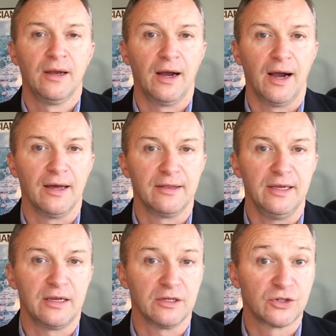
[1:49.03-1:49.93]

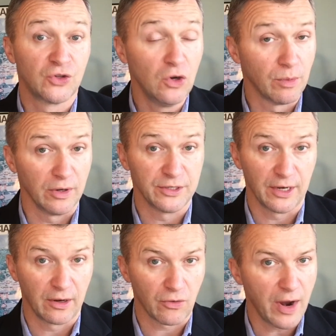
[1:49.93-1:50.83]
The consumer is
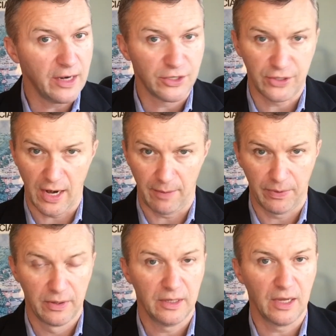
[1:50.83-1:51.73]
in great shape
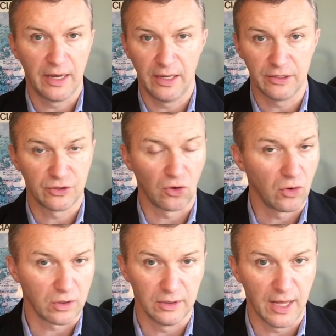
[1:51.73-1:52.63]
on
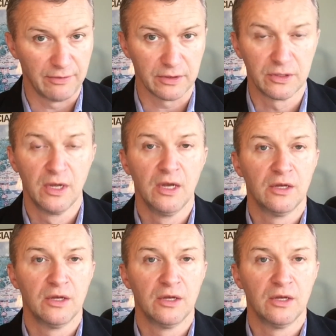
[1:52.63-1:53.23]
historical levels.